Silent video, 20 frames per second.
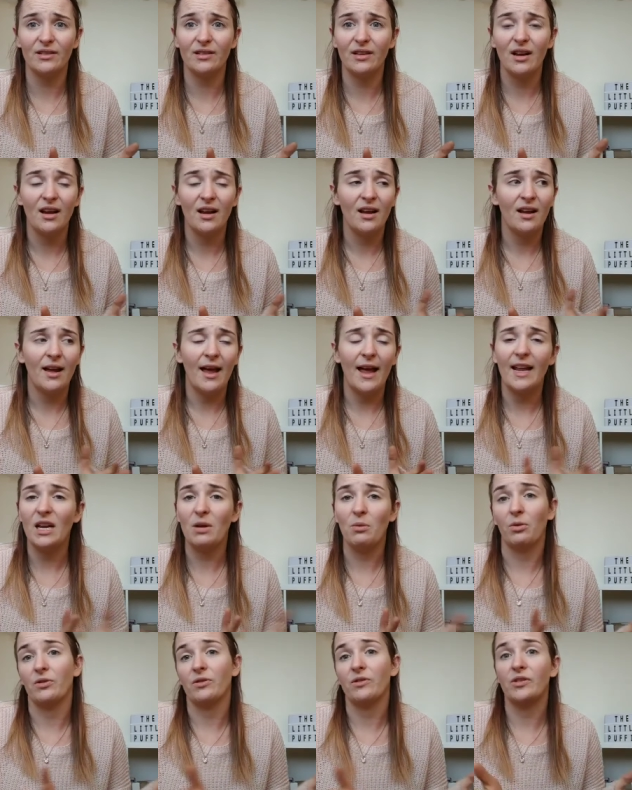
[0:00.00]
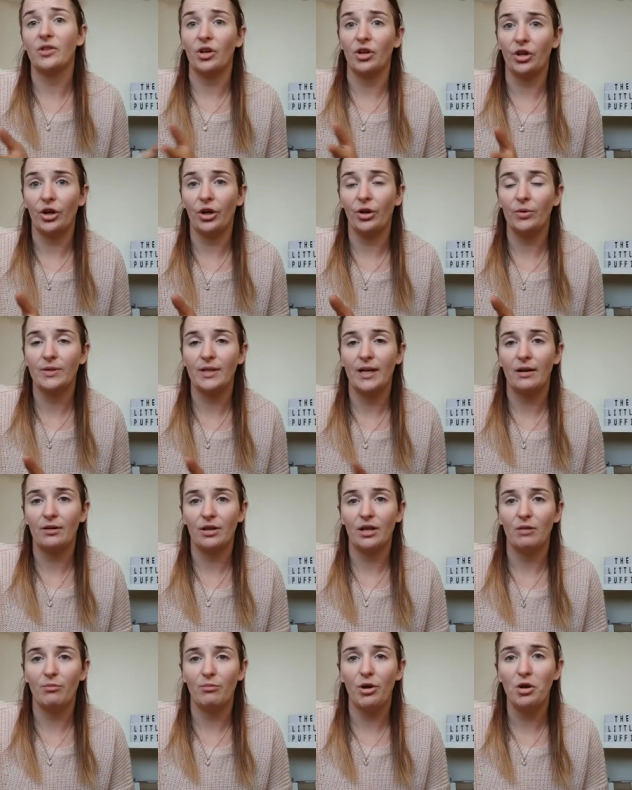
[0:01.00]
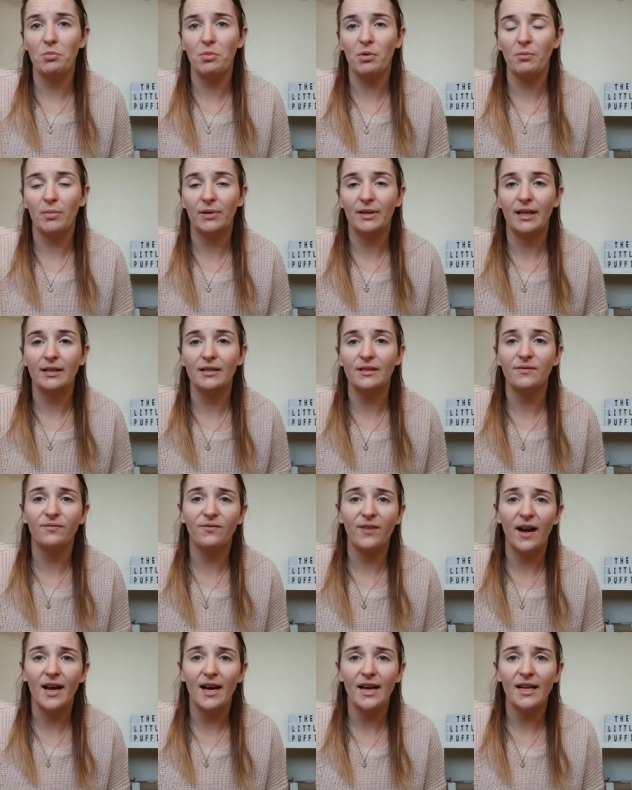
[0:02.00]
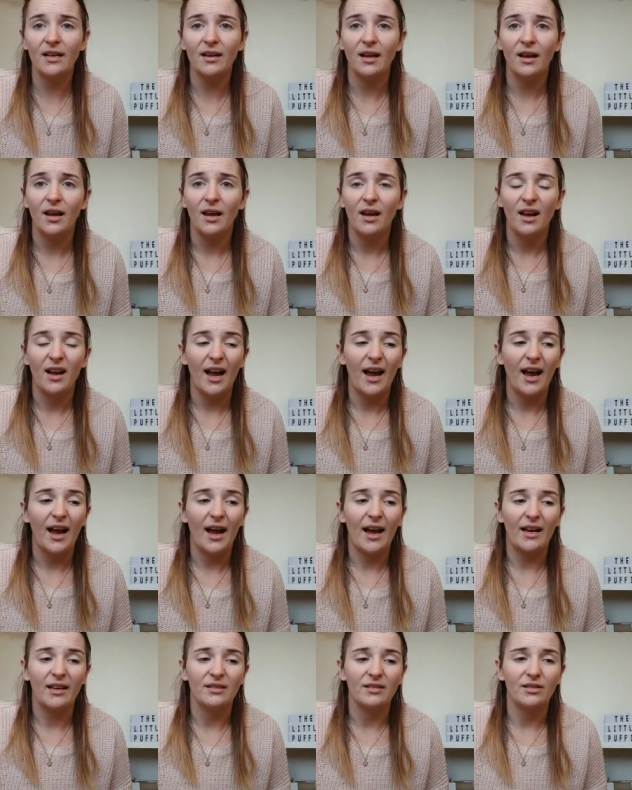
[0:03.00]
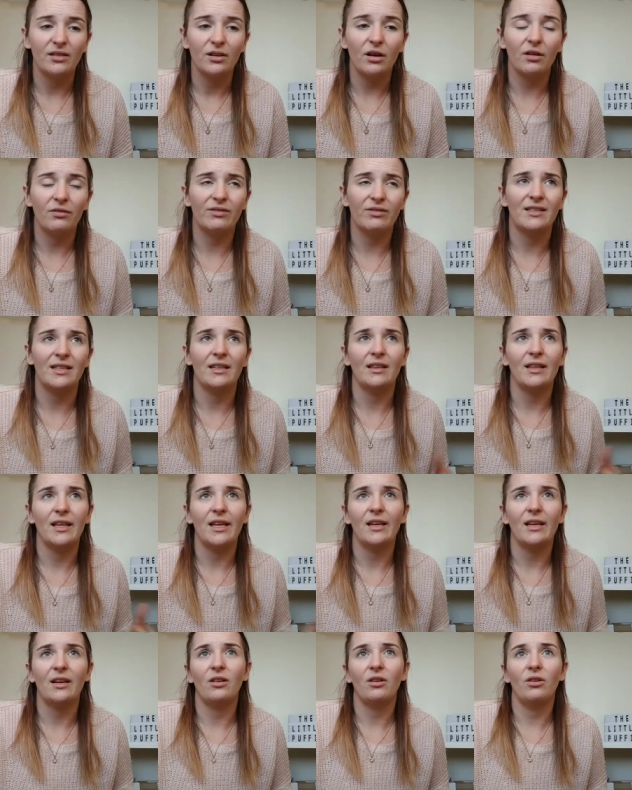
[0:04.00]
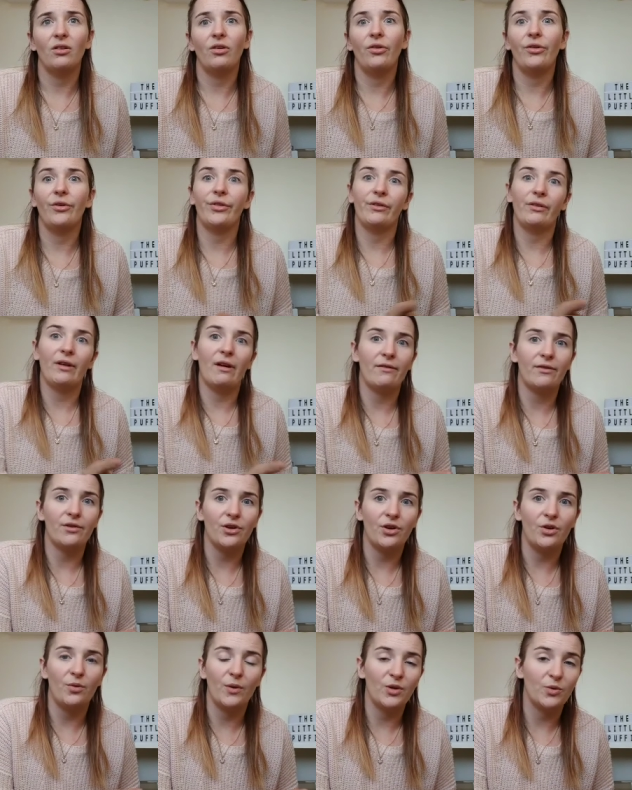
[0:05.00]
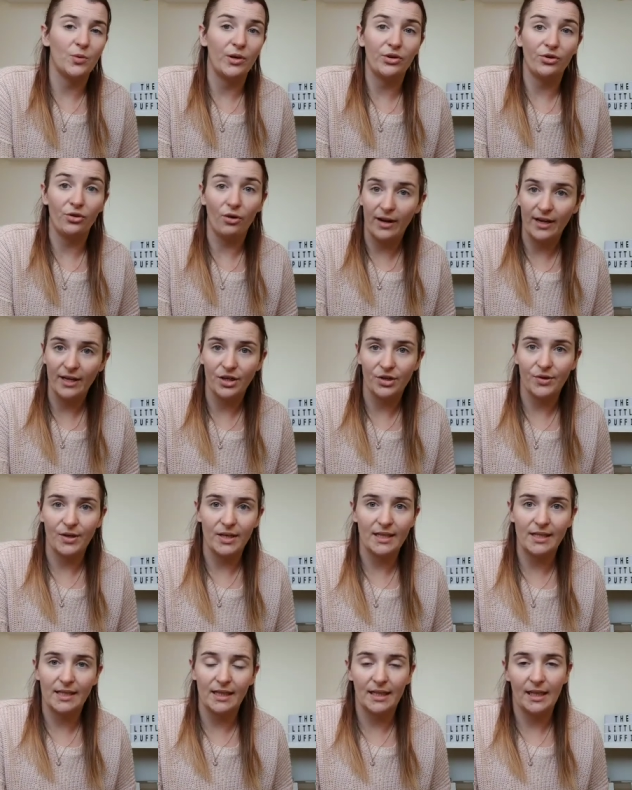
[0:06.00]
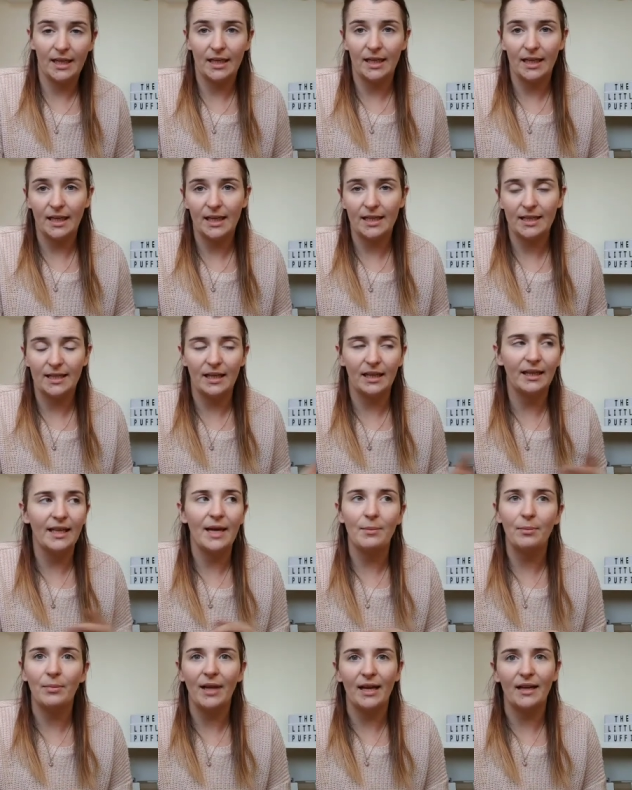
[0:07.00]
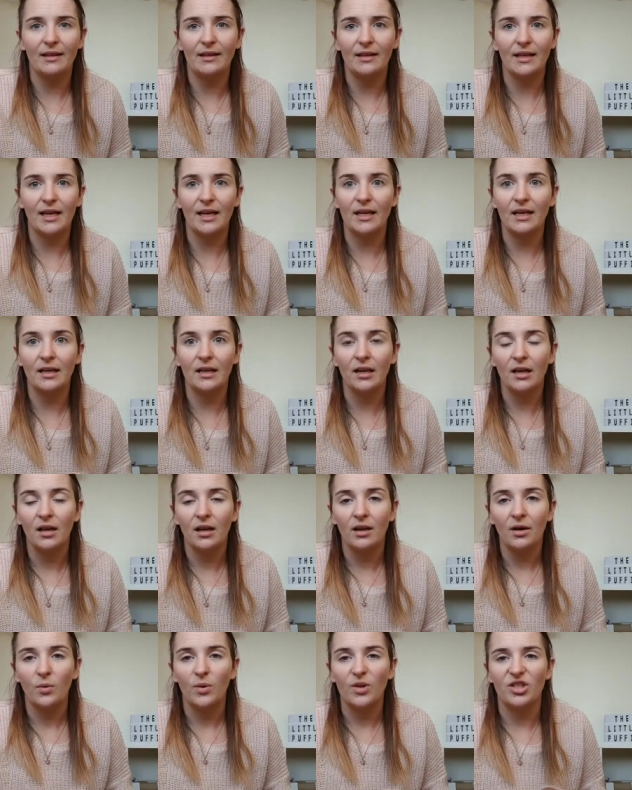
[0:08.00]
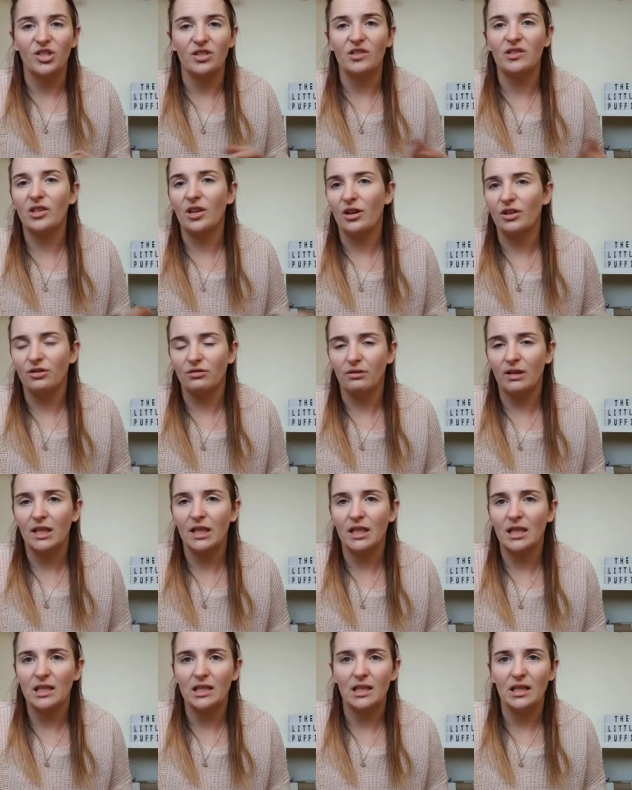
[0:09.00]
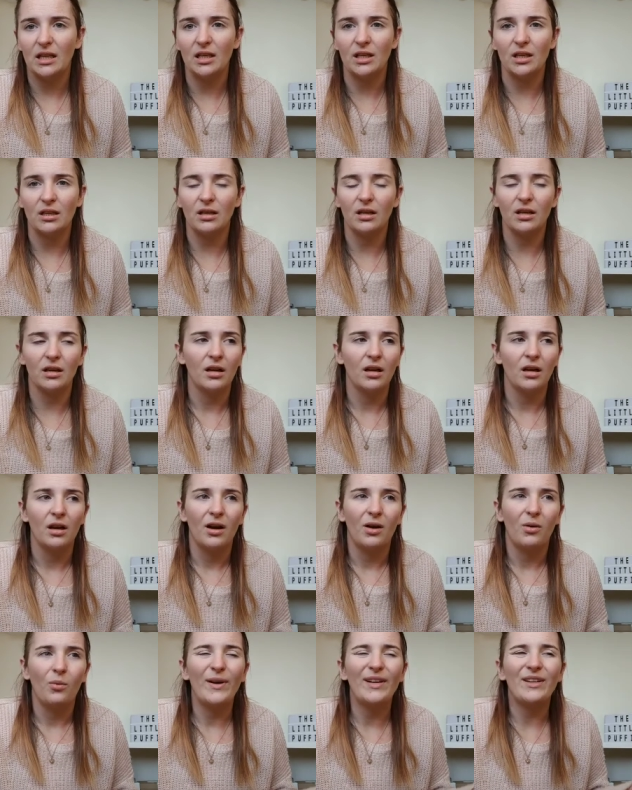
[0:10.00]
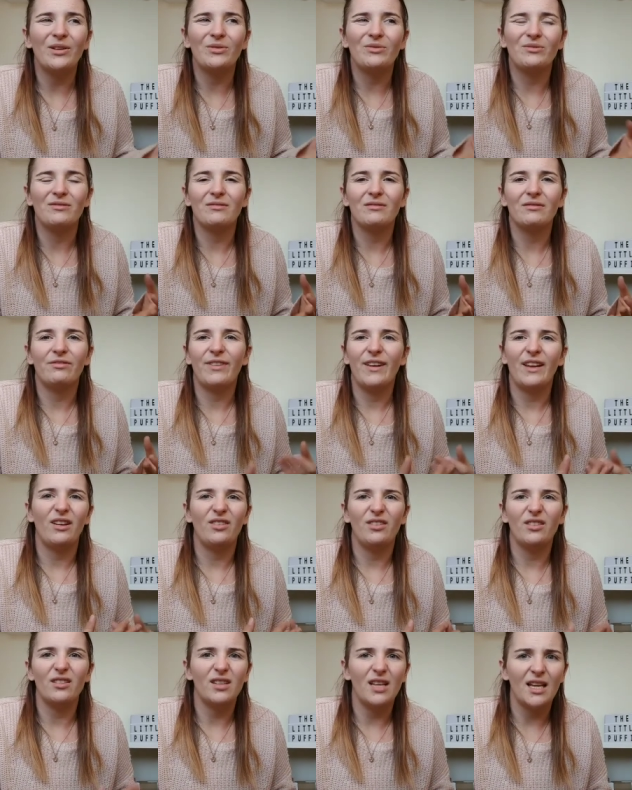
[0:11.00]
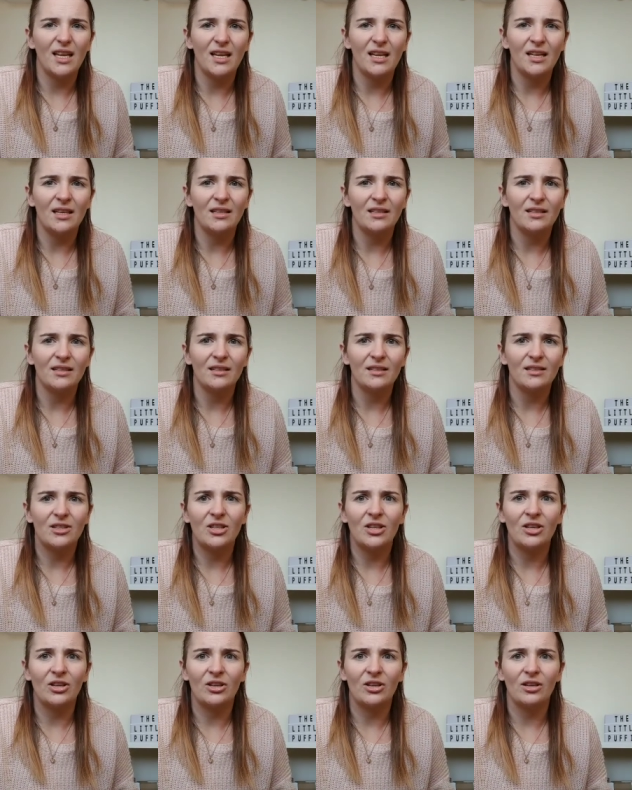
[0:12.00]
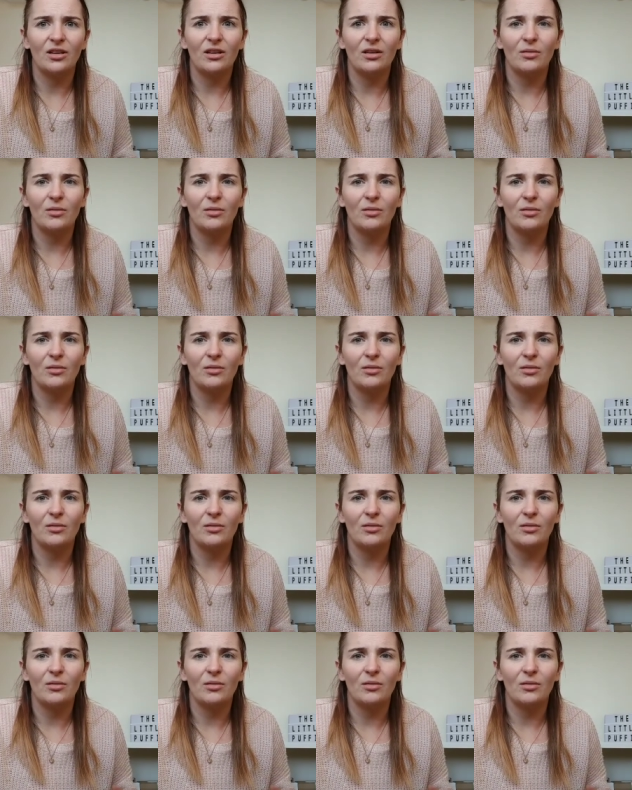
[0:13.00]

that anyone's going to go down at the moment, but that's fine. And obviously the other avenue which we're not interested in is the limb lengthening, which is surgeries, and we don't feel the need to